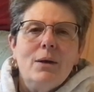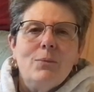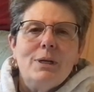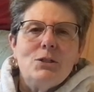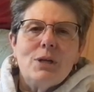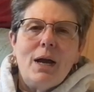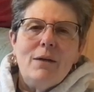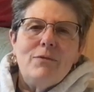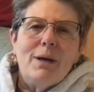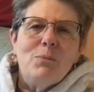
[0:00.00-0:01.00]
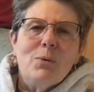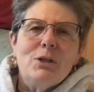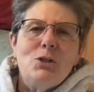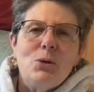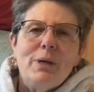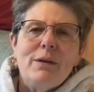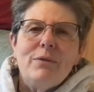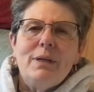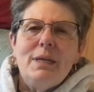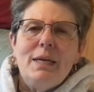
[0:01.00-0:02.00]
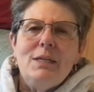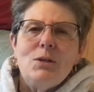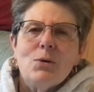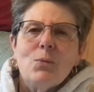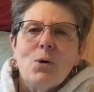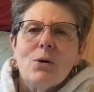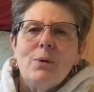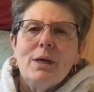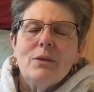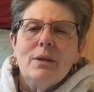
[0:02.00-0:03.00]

which I find more intuitive and easier to work with.